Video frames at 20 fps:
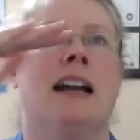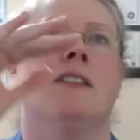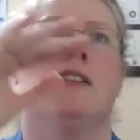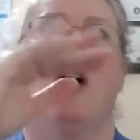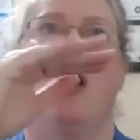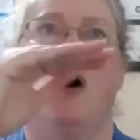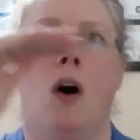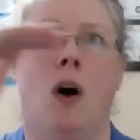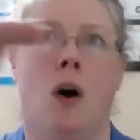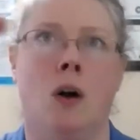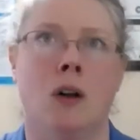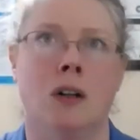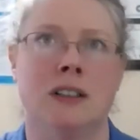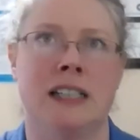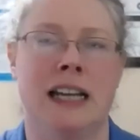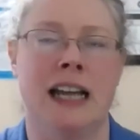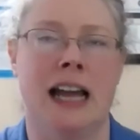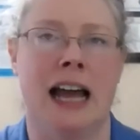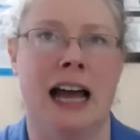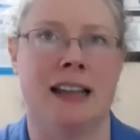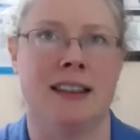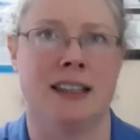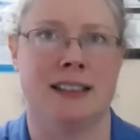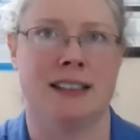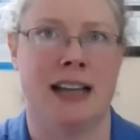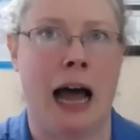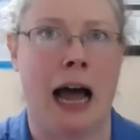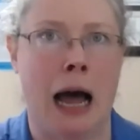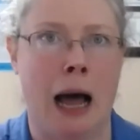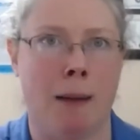of hold it at the
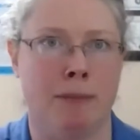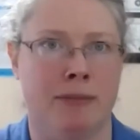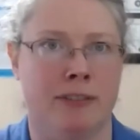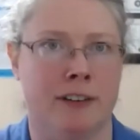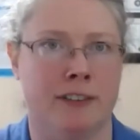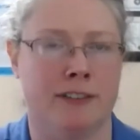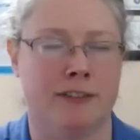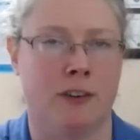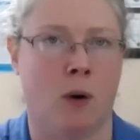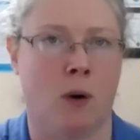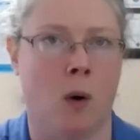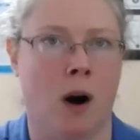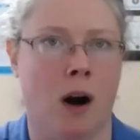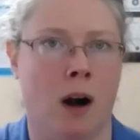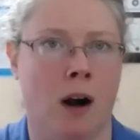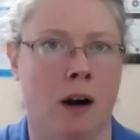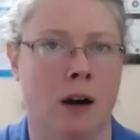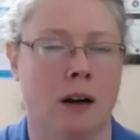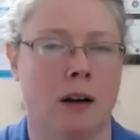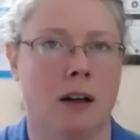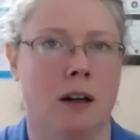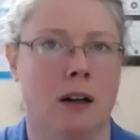top for four,